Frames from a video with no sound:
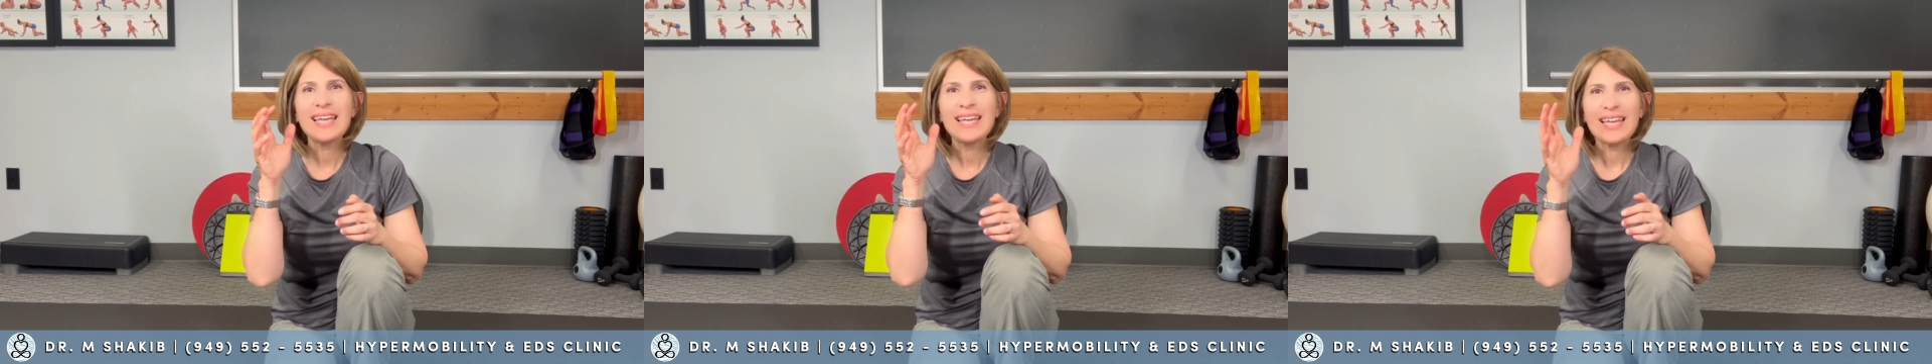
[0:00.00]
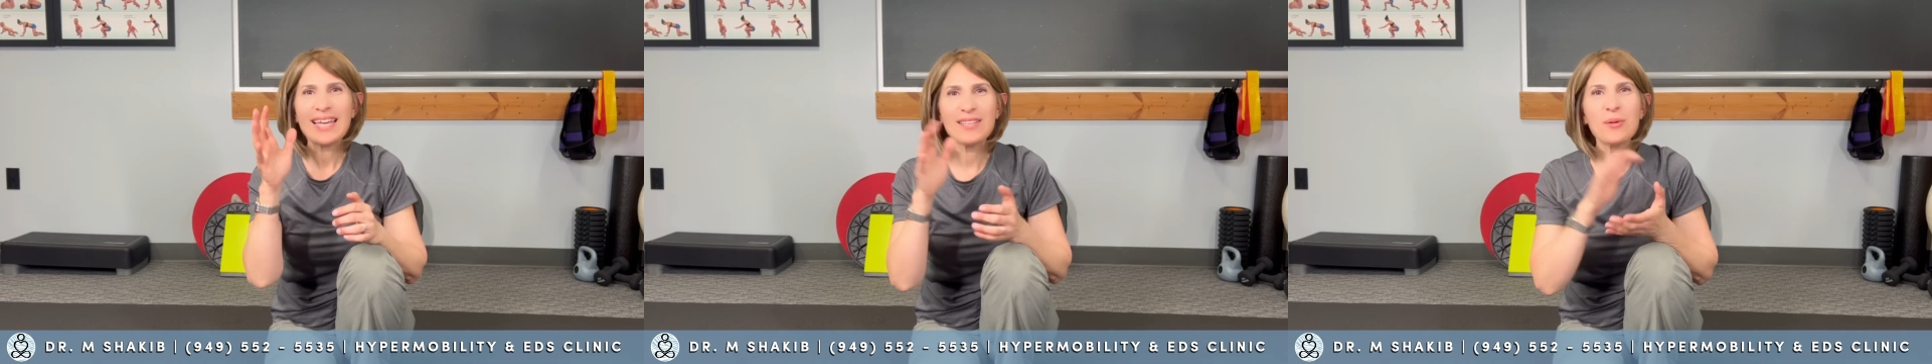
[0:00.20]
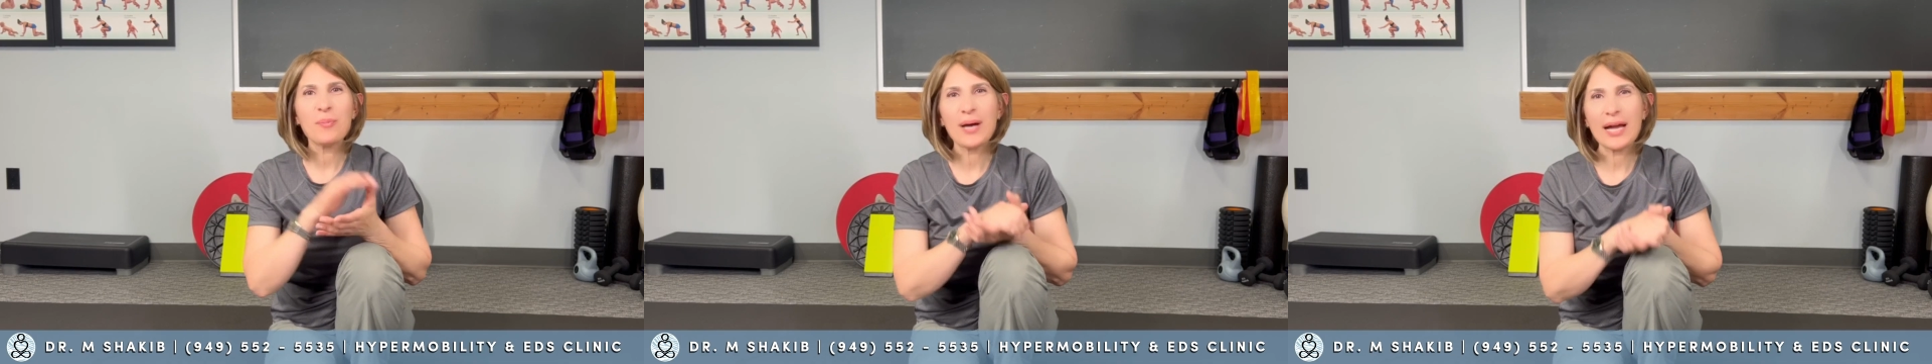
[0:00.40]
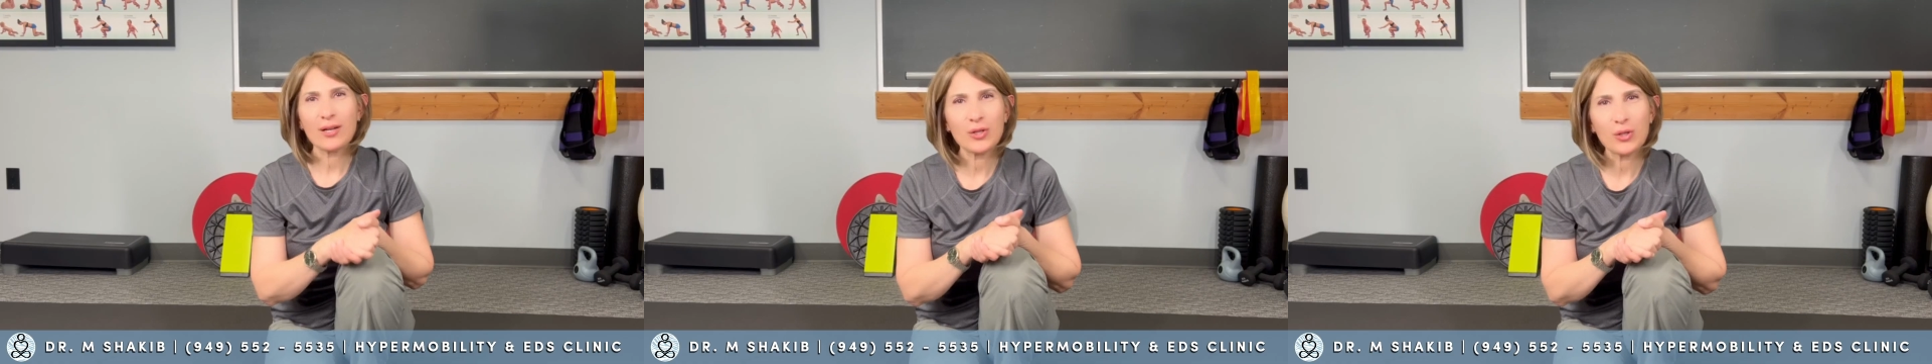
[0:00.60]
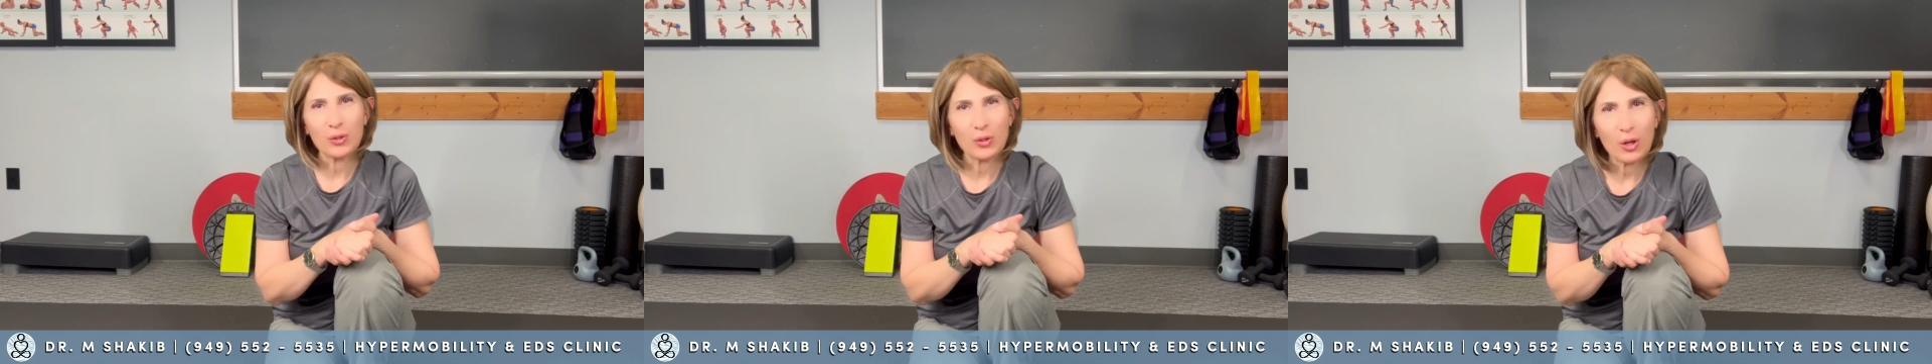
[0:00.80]
in the back of
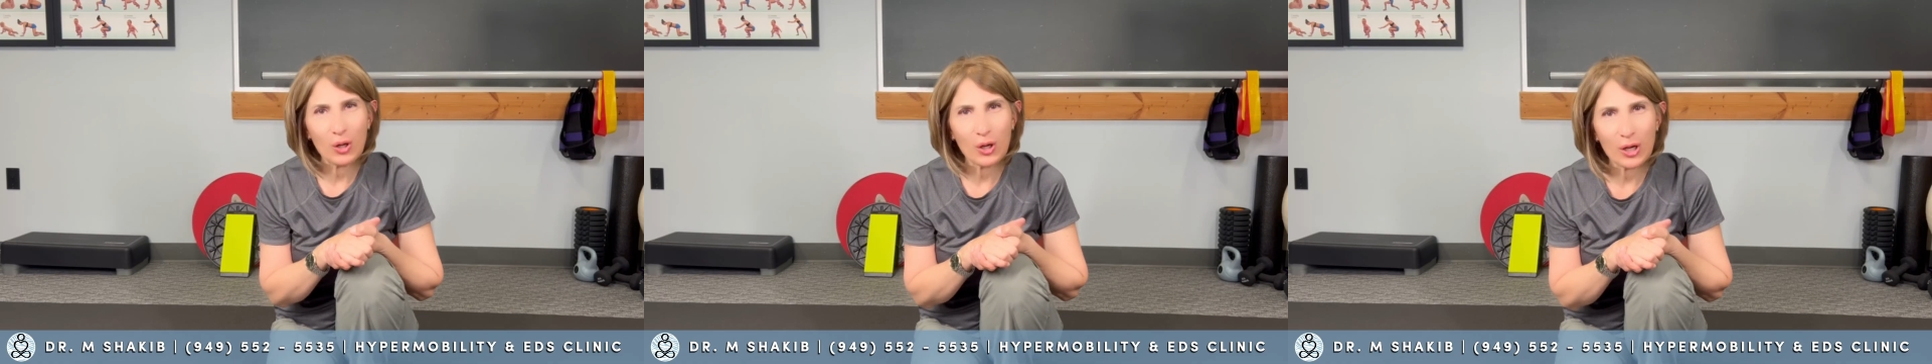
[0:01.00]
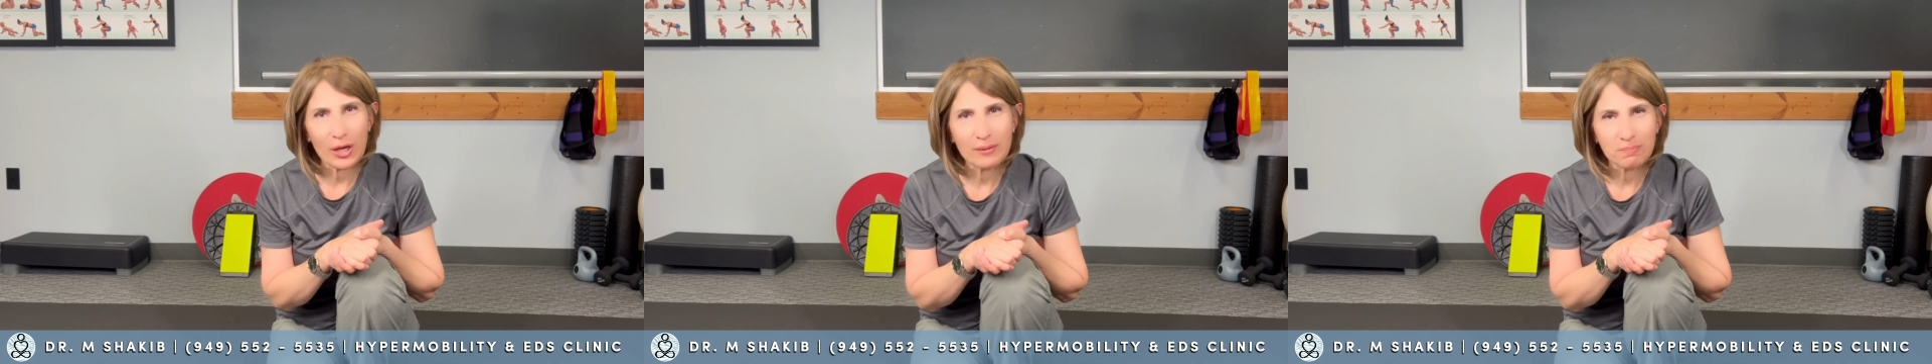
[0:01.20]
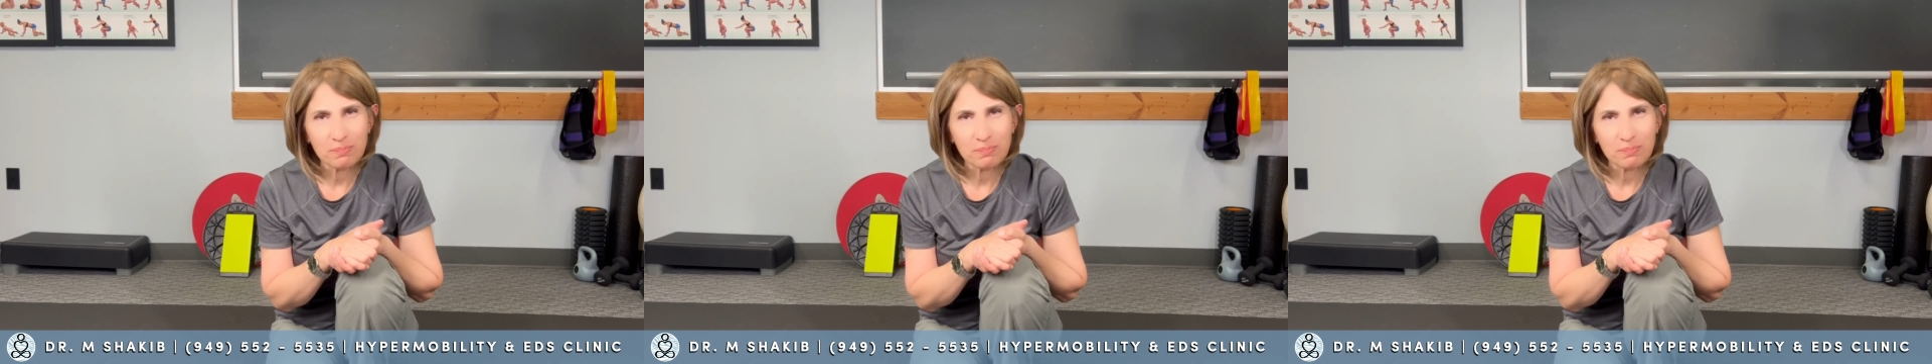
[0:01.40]
your car